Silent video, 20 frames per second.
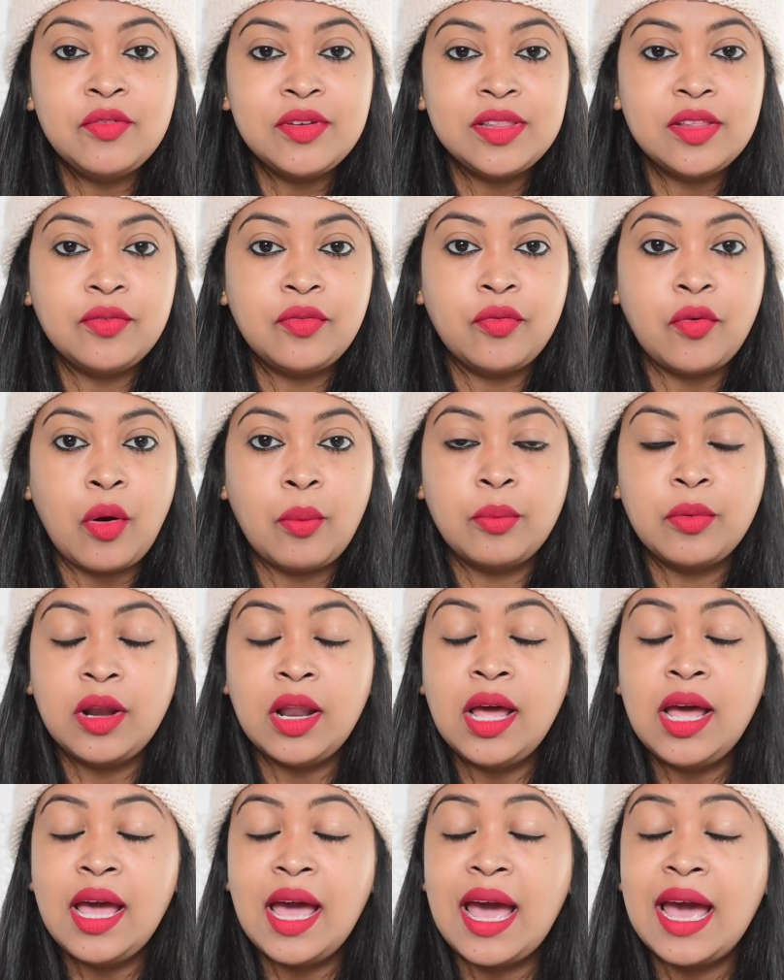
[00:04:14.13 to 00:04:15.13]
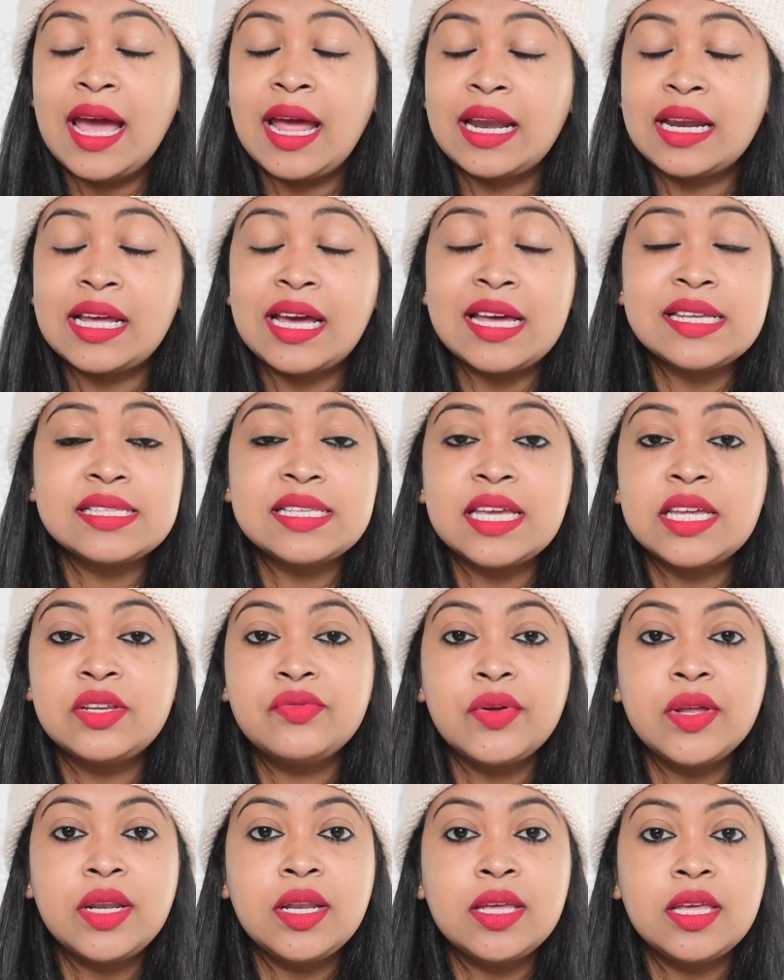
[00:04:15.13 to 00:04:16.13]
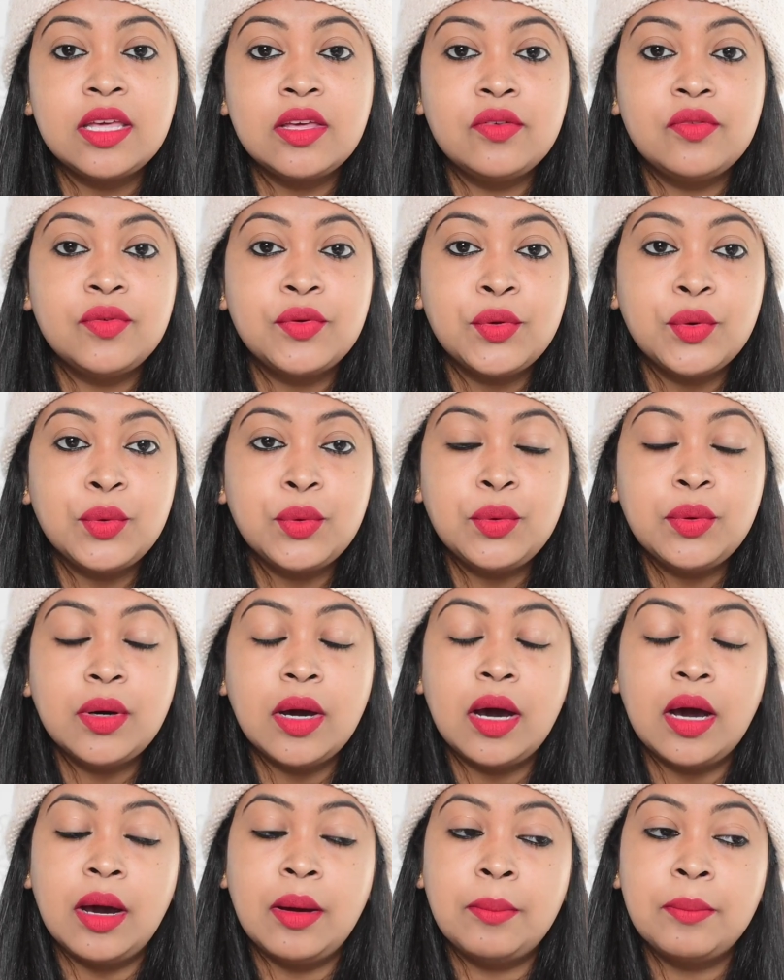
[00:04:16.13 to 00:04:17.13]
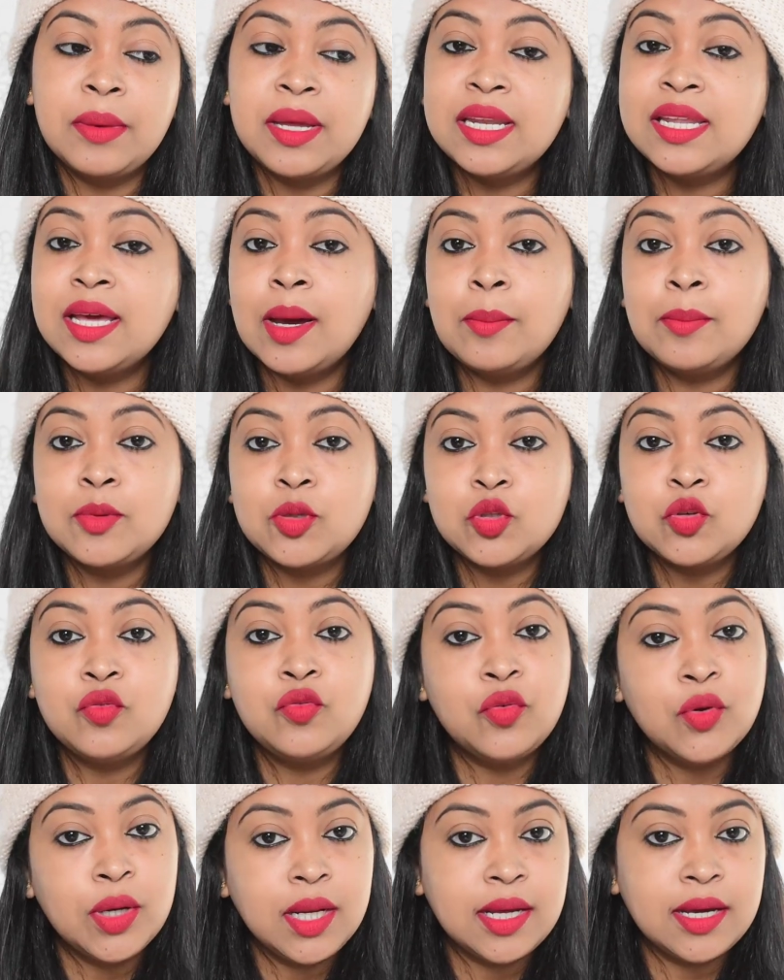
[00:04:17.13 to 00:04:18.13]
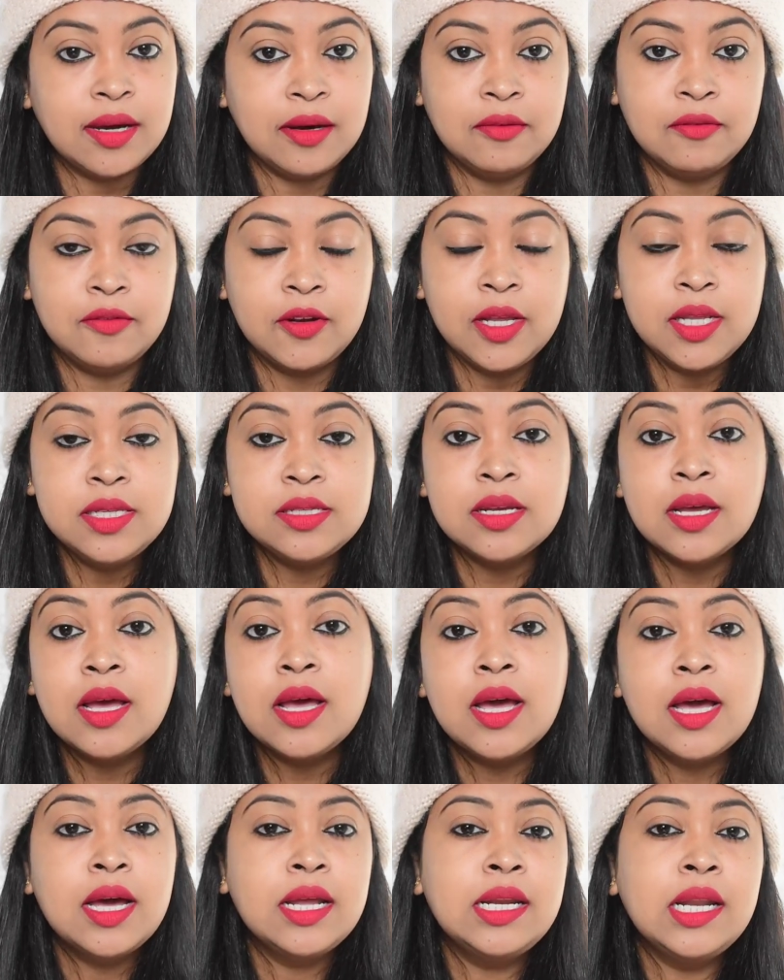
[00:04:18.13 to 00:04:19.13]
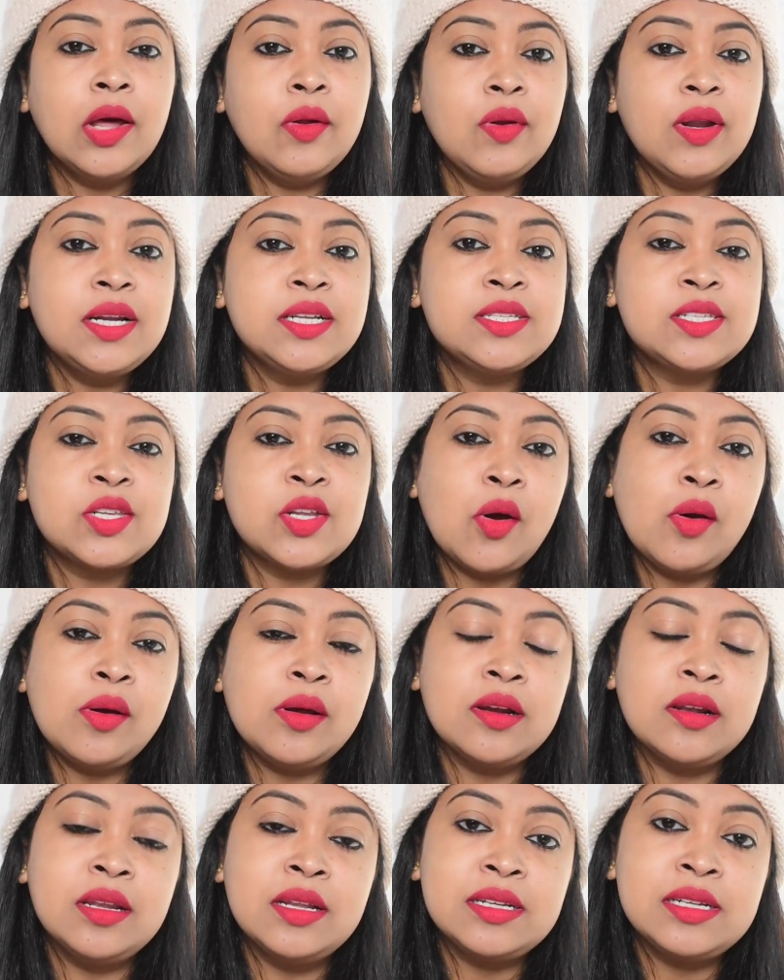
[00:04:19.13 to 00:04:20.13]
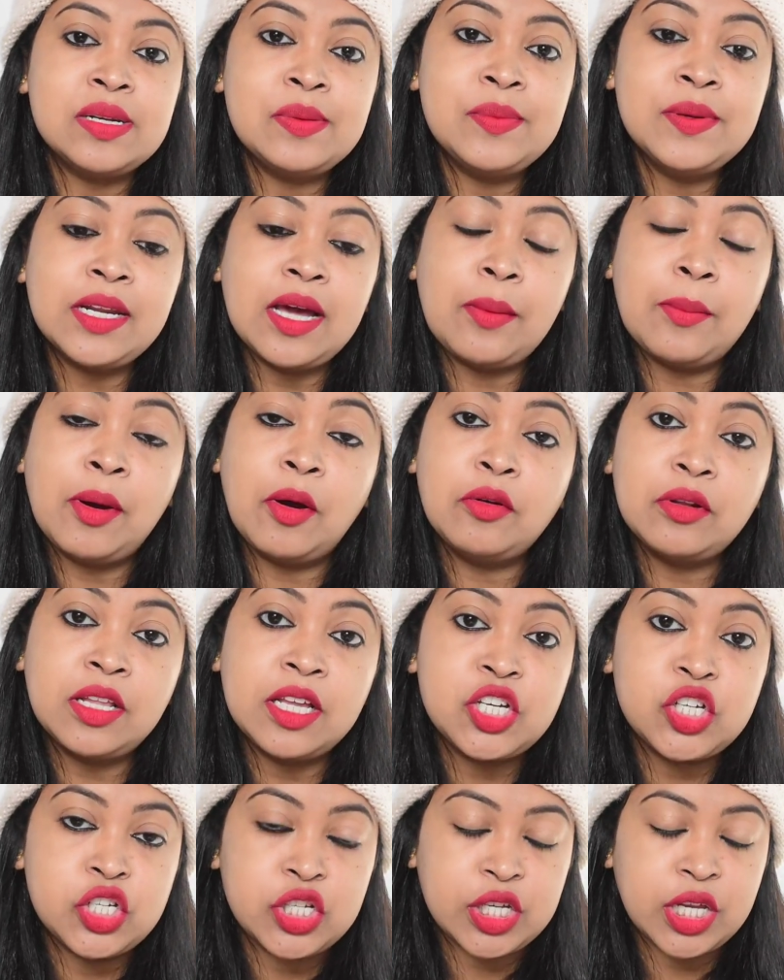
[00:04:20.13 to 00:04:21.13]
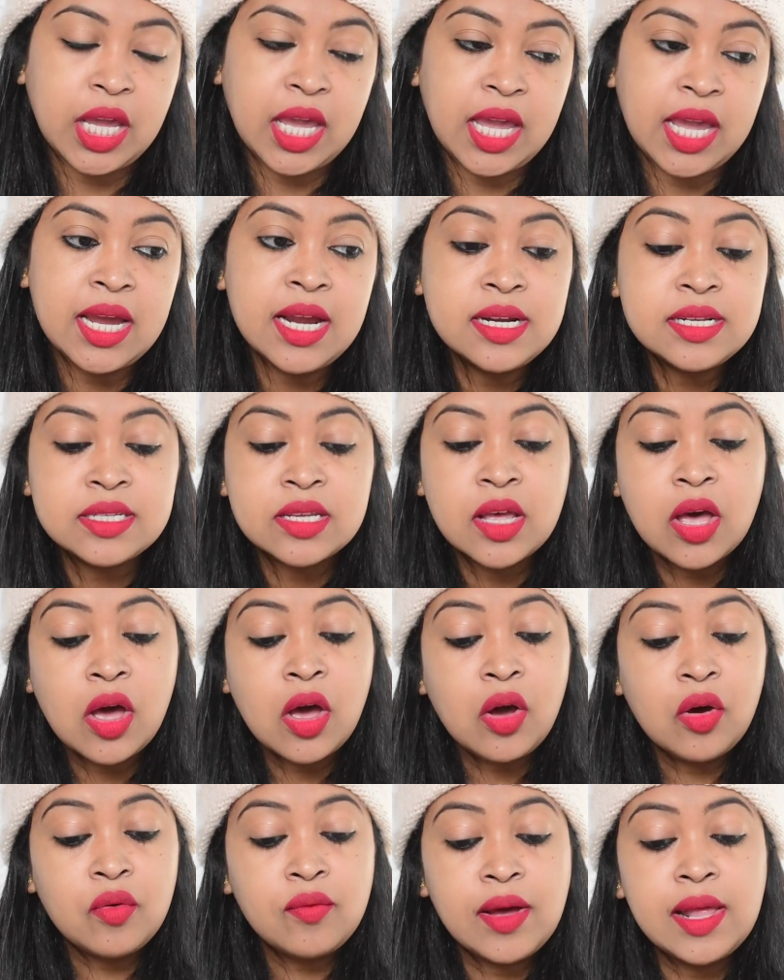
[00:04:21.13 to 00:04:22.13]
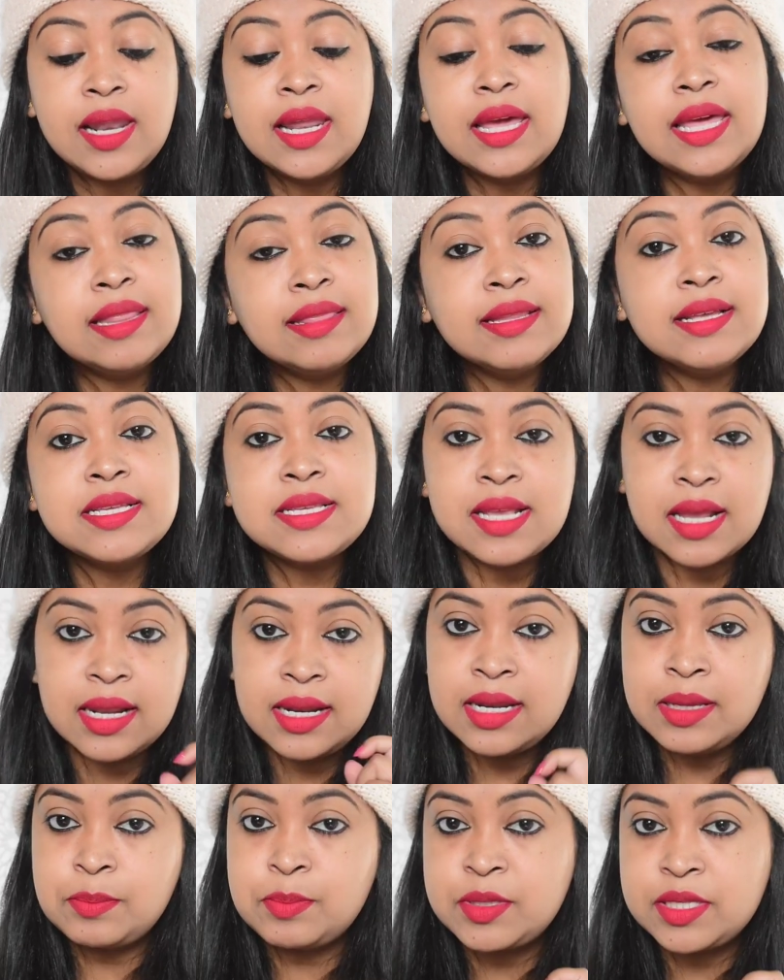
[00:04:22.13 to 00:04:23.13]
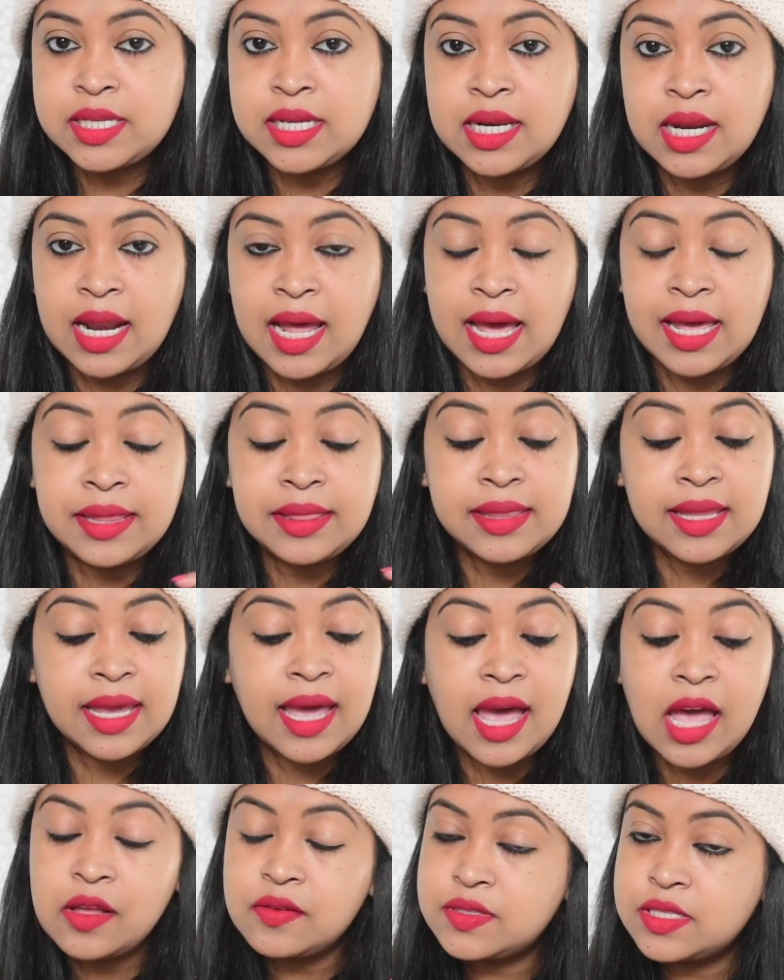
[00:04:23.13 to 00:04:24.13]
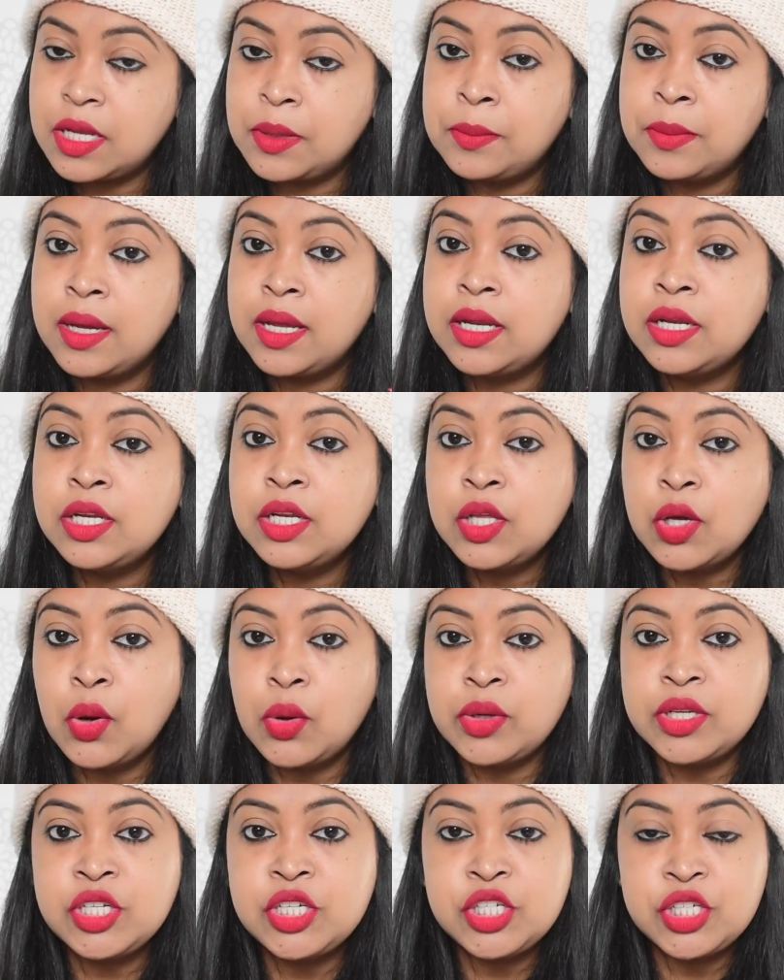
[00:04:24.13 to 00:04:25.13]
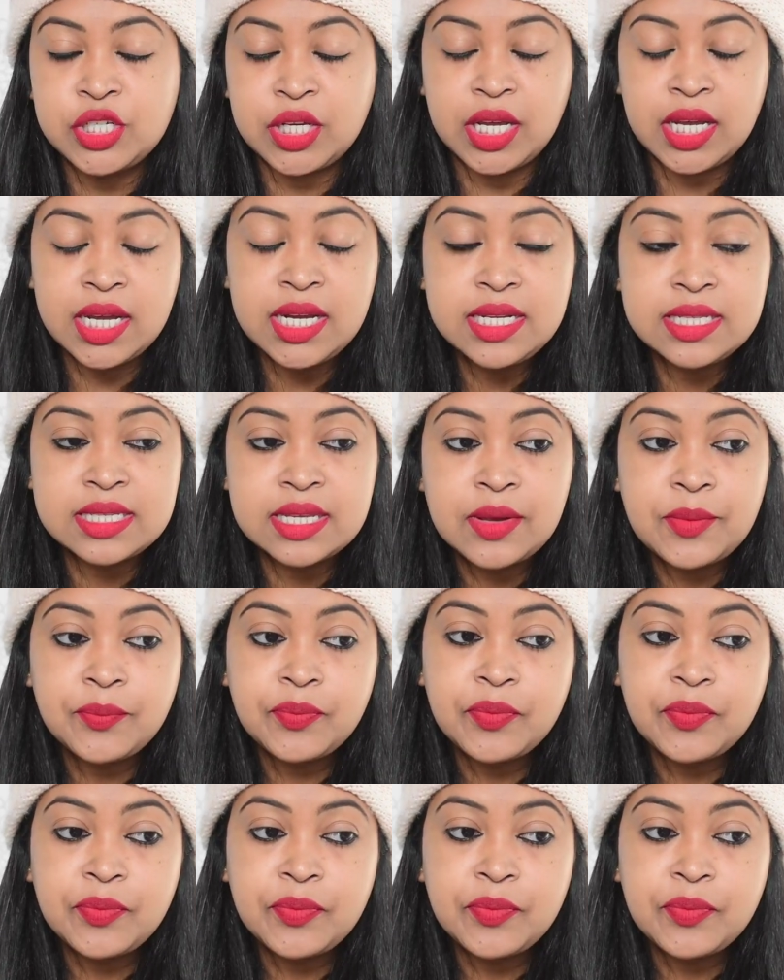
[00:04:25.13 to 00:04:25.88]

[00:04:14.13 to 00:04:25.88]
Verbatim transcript: with the formula, and guys, it will give you medium to full coverage. Now let's talk a little bit about the shades. Well, in this lipstick line they have some neony shades.